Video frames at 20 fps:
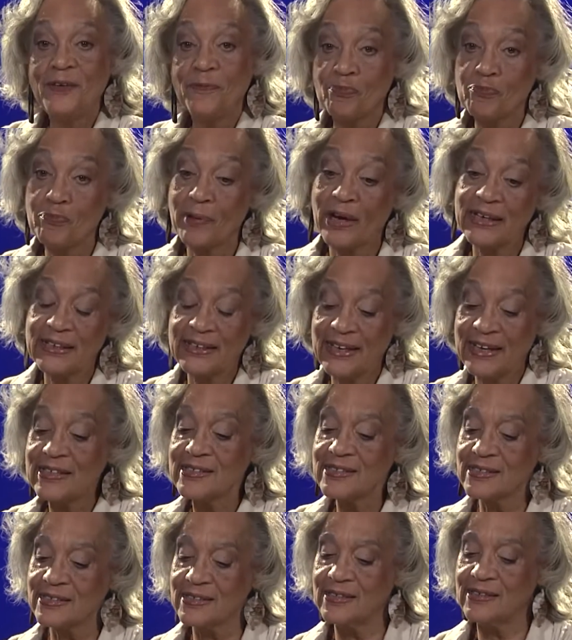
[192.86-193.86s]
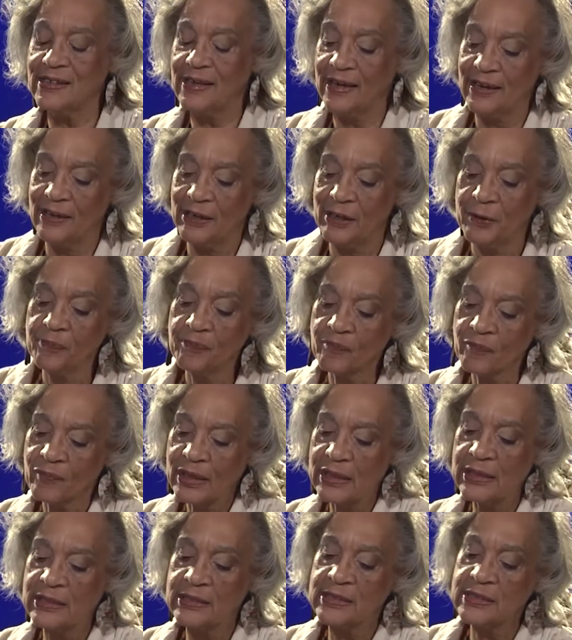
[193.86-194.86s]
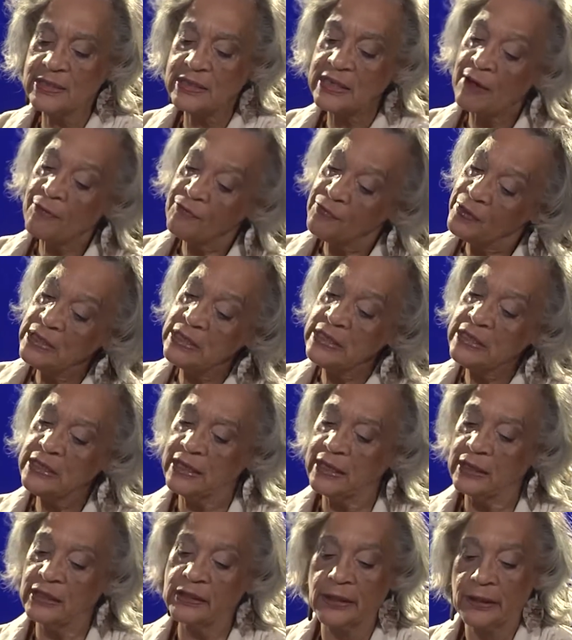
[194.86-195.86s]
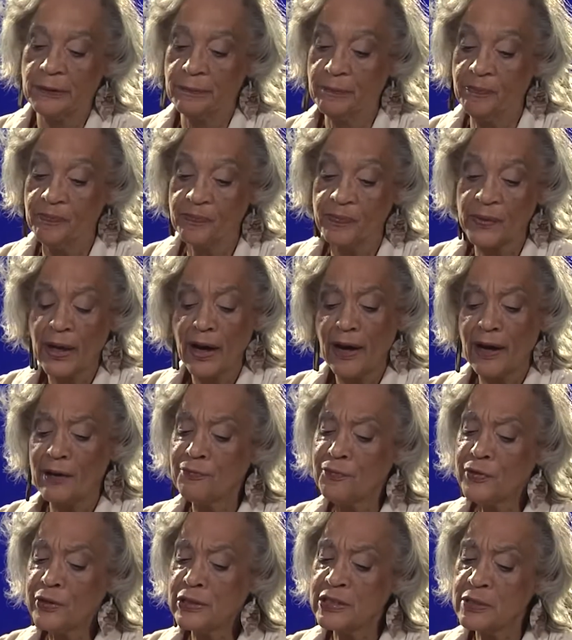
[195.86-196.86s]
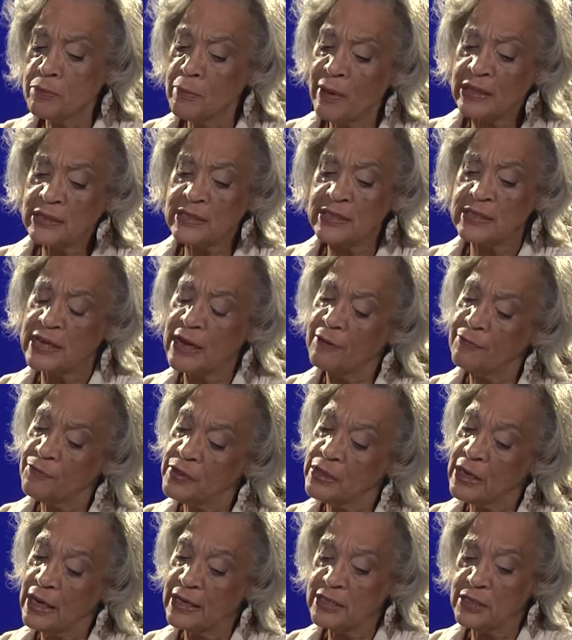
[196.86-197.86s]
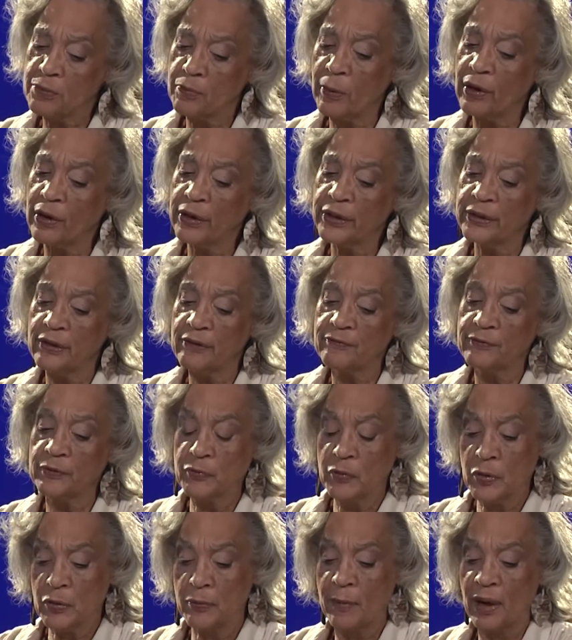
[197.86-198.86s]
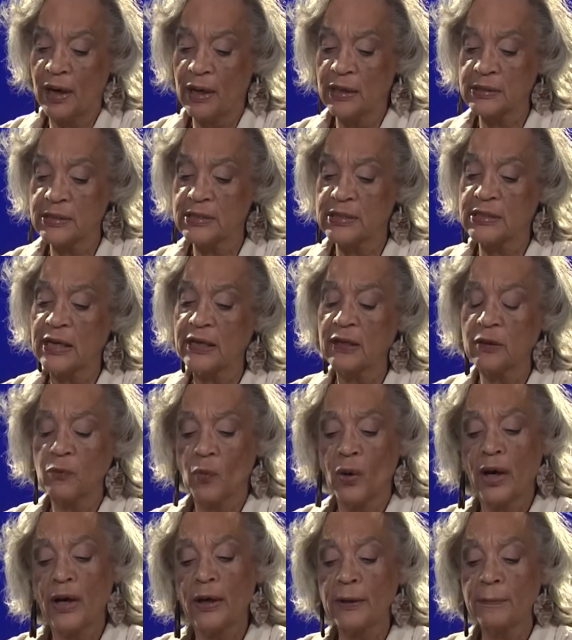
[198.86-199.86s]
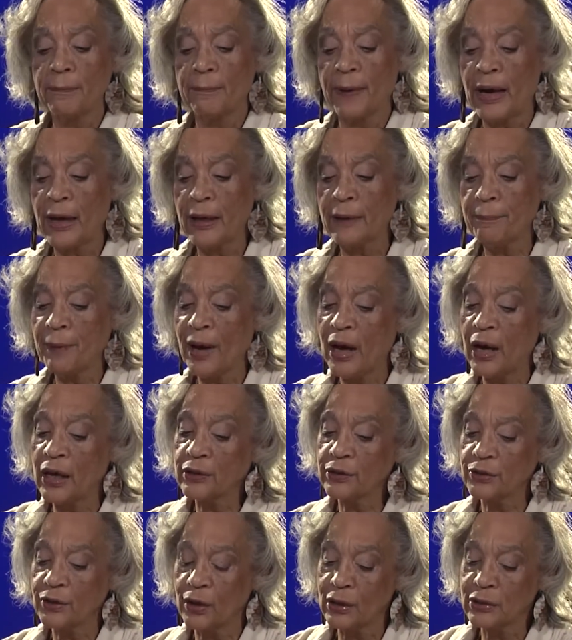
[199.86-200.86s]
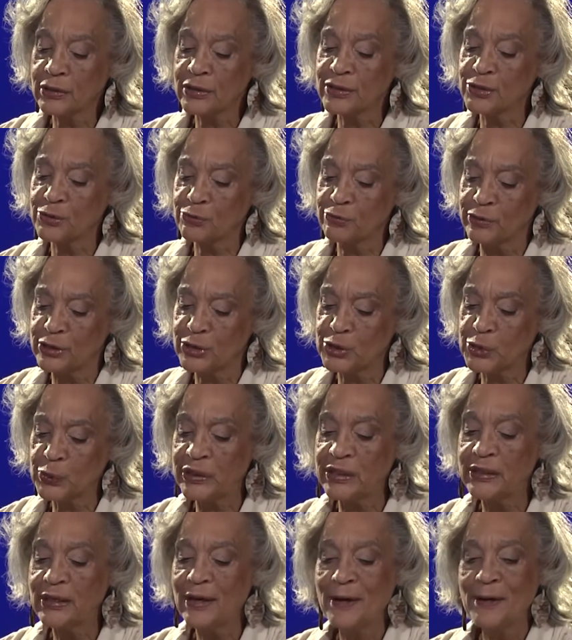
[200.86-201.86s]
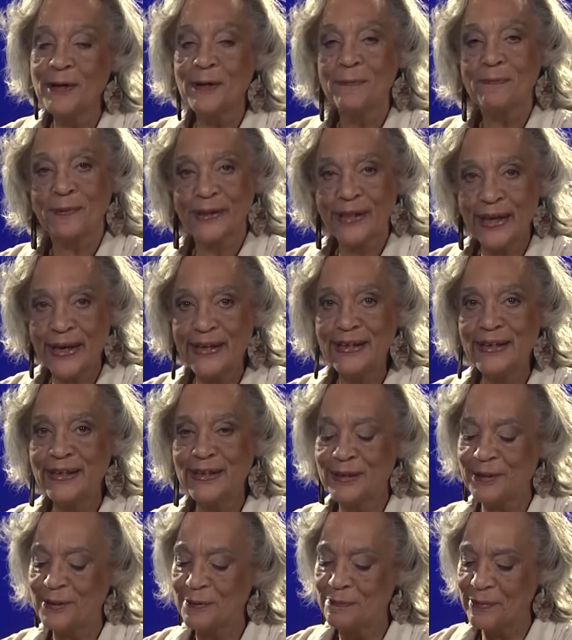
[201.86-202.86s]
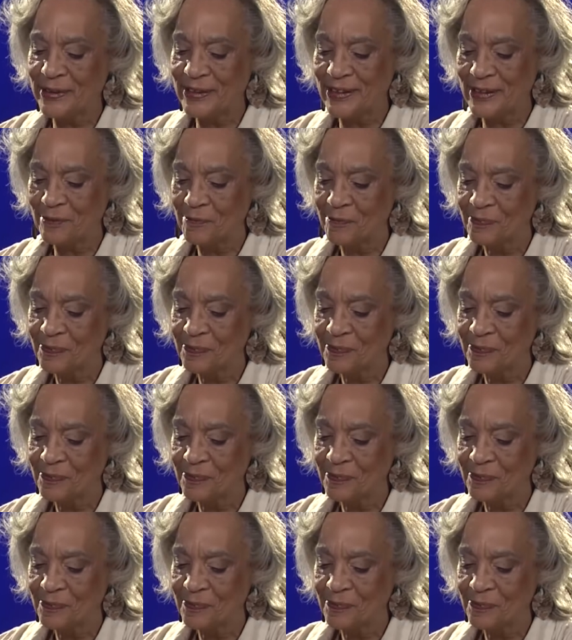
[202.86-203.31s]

My guest today is Steffen Gillom. I first met Steffen as part of a Vermont statewide BIPOC caucus retreat planning committee.